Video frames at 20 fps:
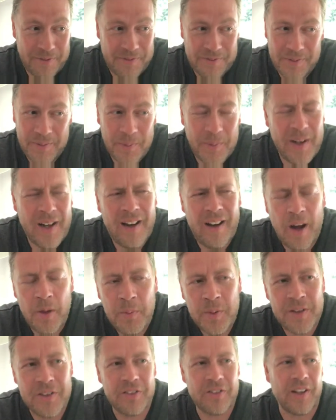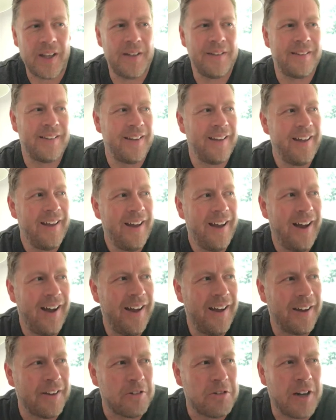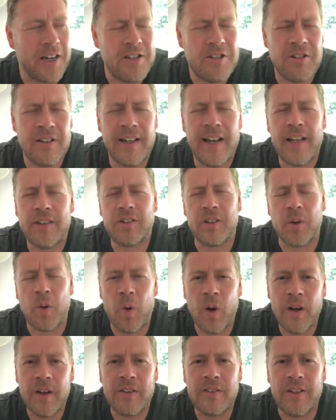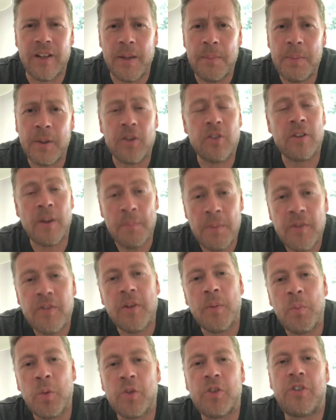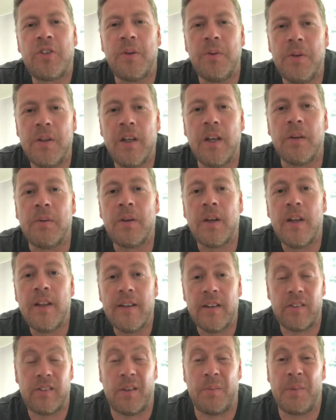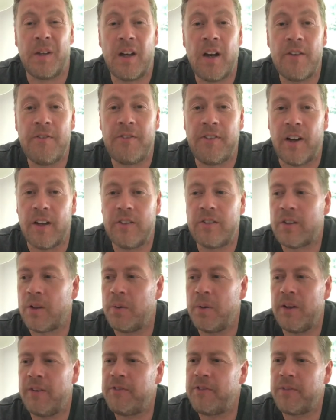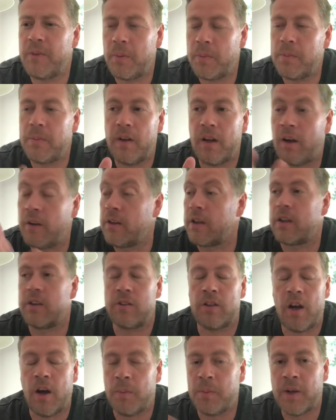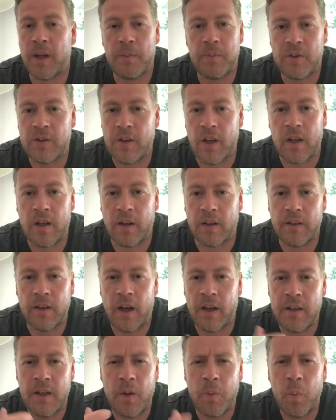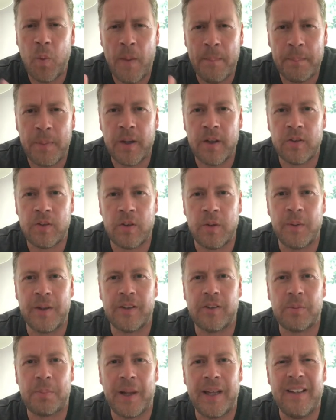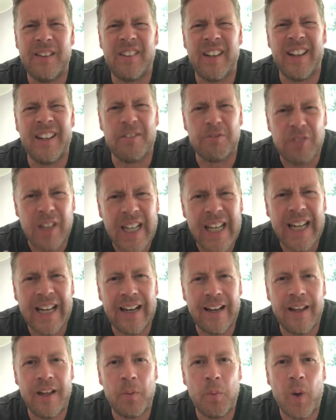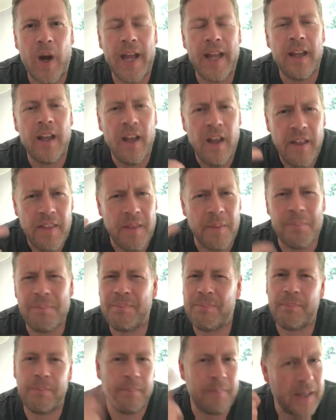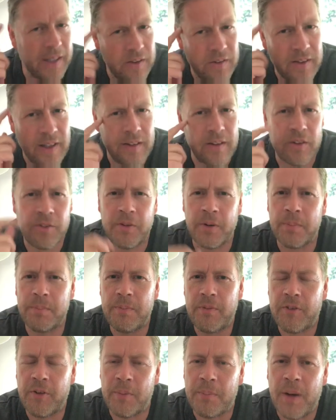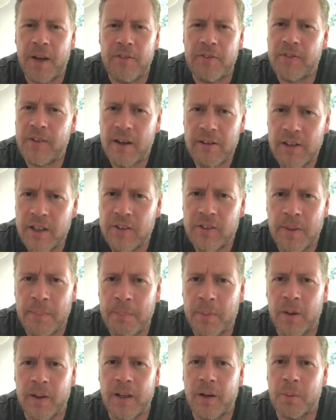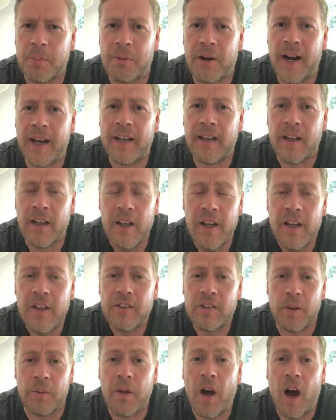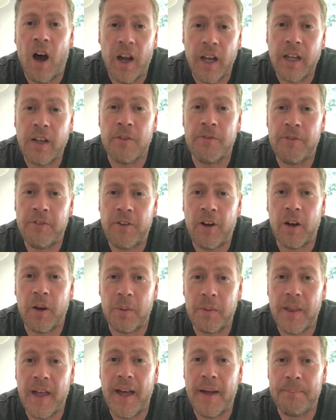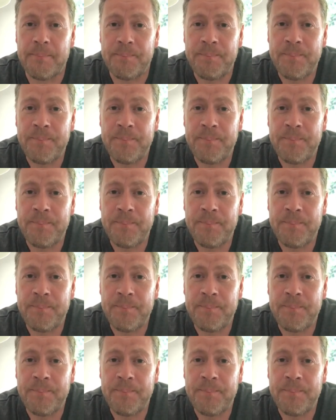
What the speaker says: well, I wouldn't say greater and lesser quality, but some of them will suit you. That's something I find. So if on the guitar, when I'm stuck, I know one person who explains it in a really clear way that makes sense for my very simple little brain, so that I can follow them.